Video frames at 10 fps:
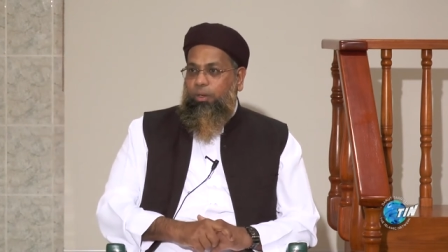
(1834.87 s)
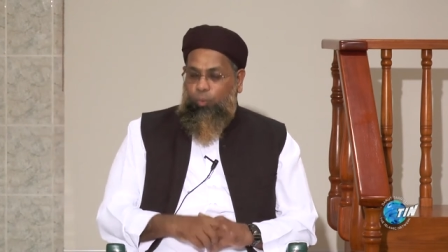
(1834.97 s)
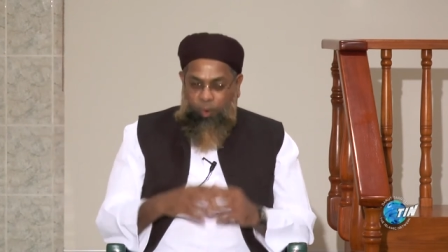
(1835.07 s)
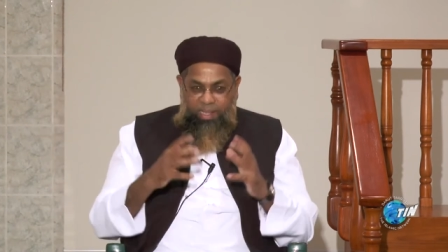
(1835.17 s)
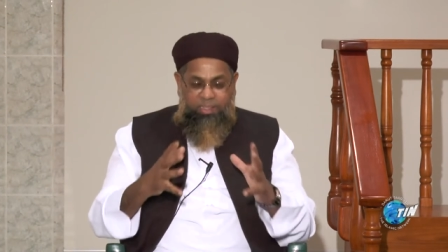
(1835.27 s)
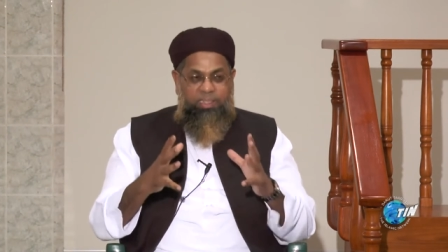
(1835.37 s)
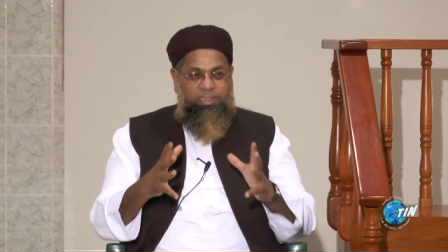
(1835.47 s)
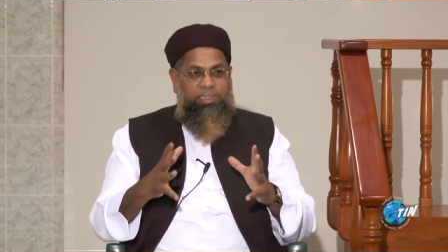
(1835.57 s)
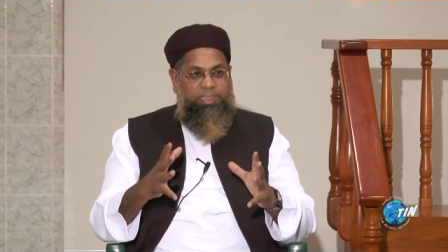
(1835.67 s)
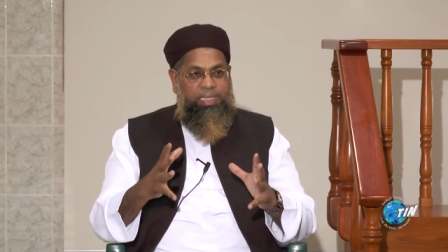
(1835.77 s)
When
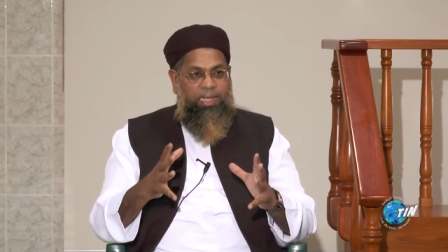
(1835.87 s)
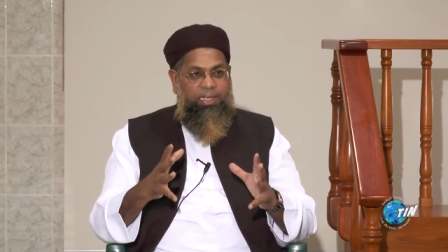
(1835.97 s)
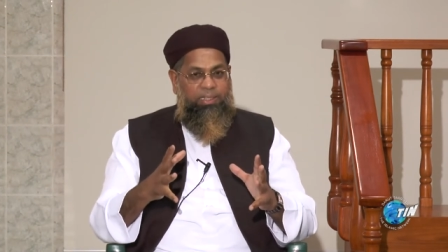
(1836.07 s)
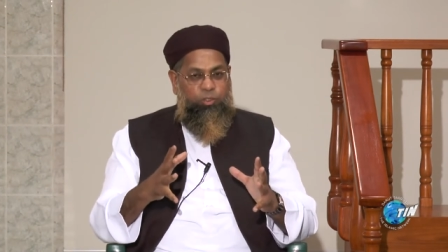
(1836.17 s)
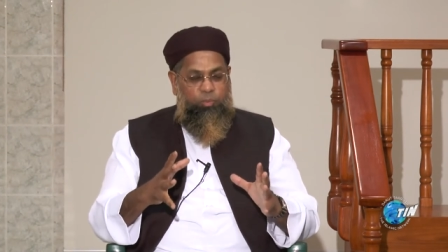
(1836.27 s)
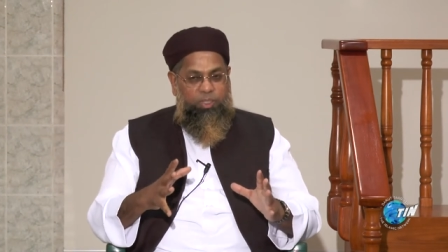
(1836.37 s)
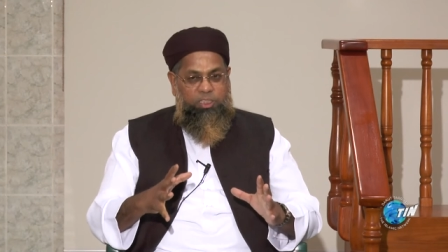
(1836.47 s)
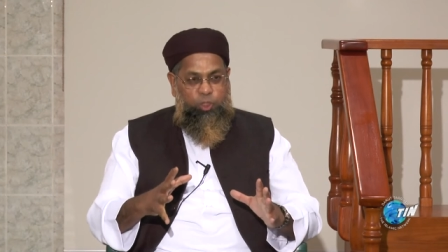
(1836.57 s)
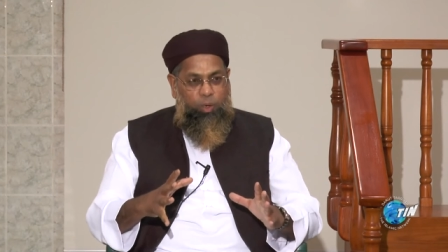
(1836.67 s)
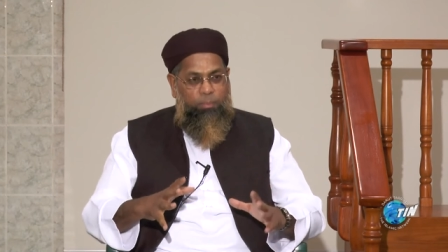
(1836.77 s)
it is said that you
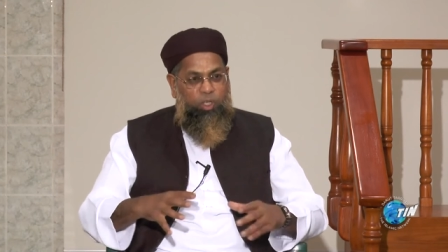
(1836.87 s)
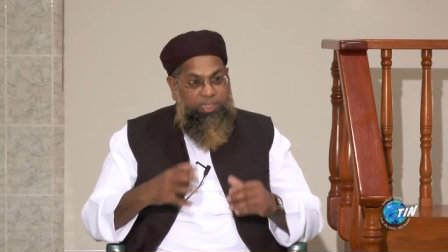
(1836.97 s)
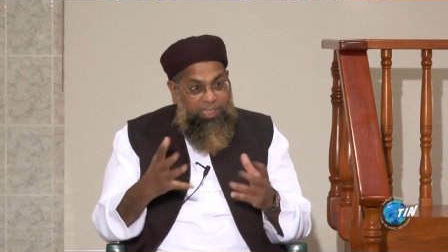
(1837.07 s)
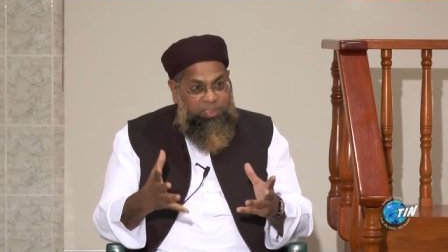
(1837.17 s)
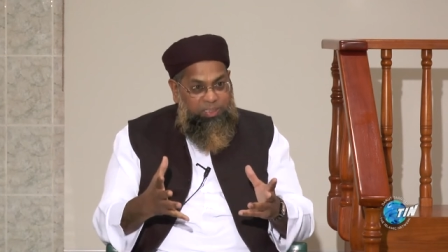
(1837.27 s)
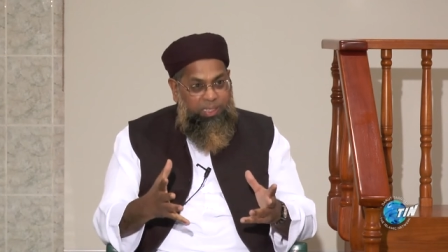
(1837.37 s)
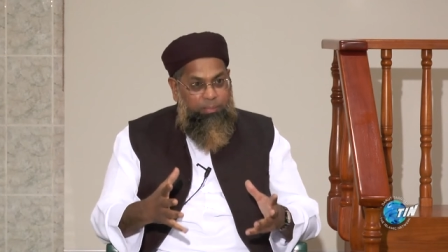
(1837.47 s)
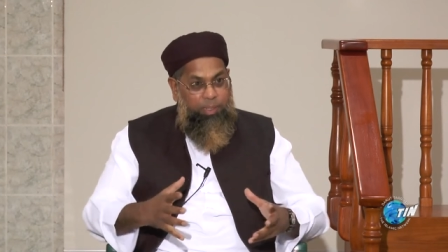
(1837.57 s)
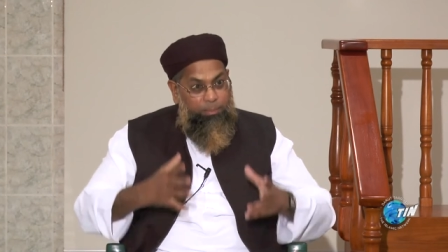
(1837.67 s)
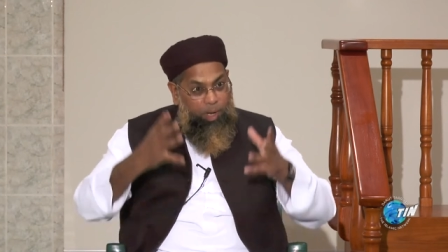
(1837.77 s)
must show modesty
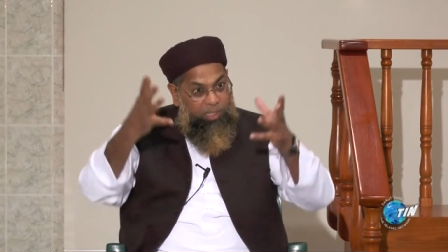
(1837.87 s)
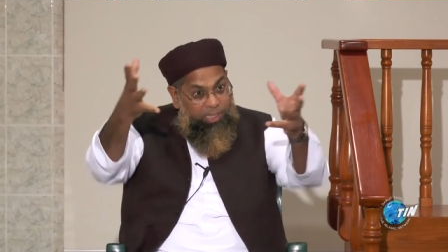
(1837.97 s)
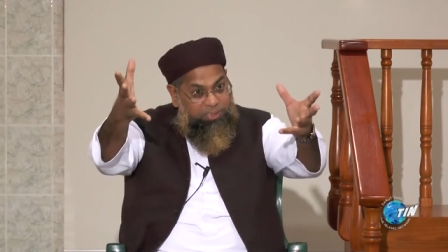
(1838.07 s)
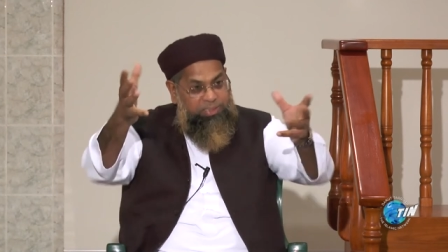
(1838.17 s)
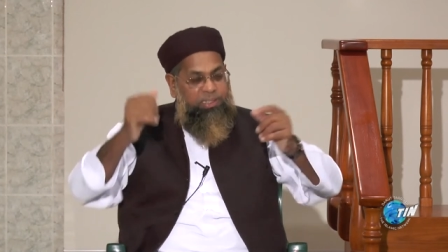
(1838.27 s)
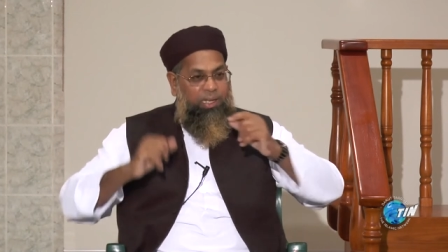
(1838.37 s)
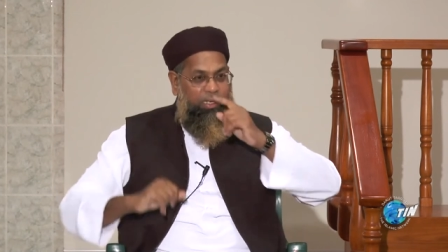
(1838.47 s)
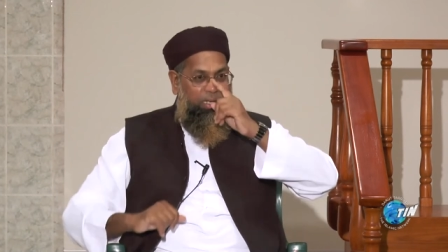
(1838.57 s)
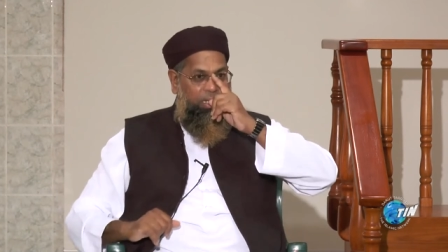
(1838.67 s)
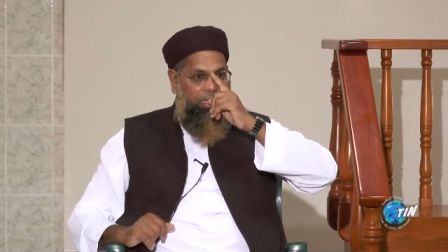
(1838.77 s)
and be modest to
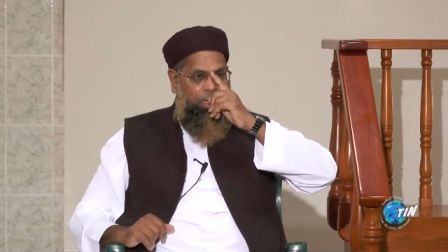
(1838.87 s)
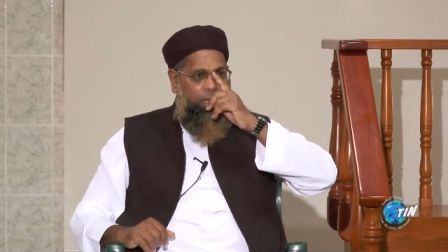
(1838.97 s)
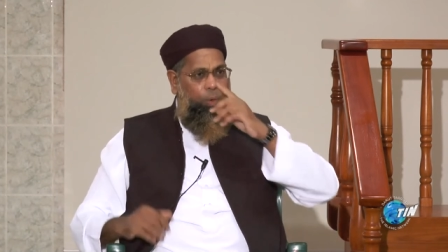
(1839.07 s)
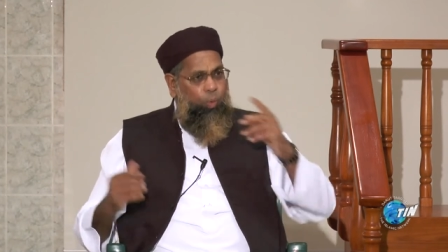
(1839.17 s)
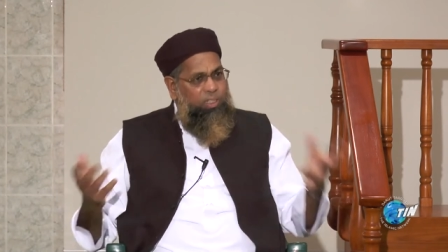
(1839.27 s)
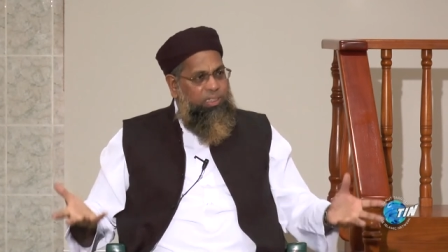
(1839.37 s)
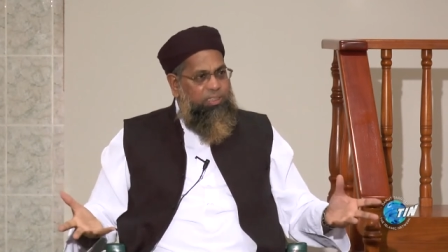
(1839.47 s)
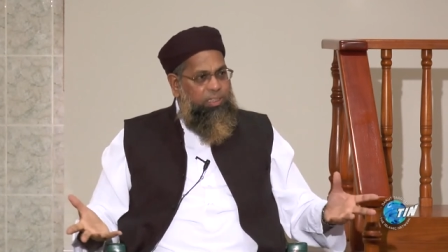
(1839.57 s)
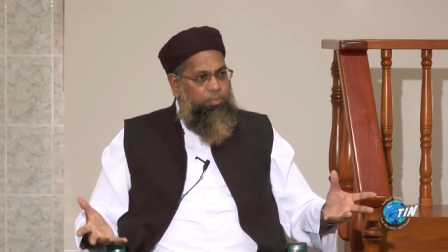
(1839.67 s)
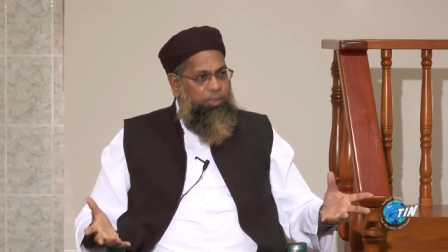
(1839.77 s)
Allah, what
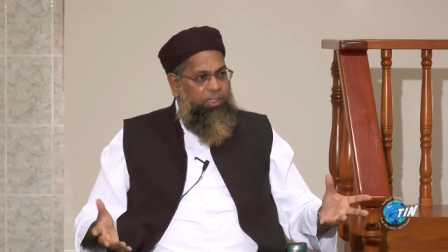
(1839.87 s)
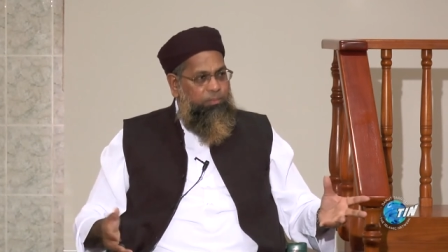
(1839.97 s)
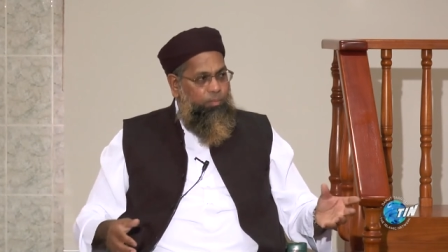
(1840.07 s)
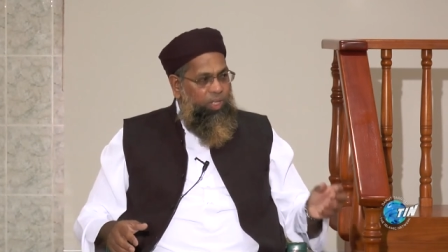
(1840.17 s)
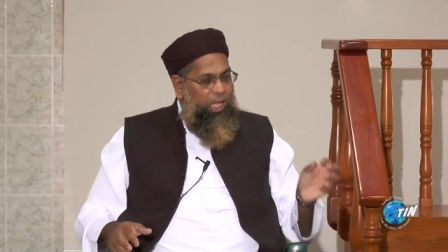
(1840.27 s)
does it mean?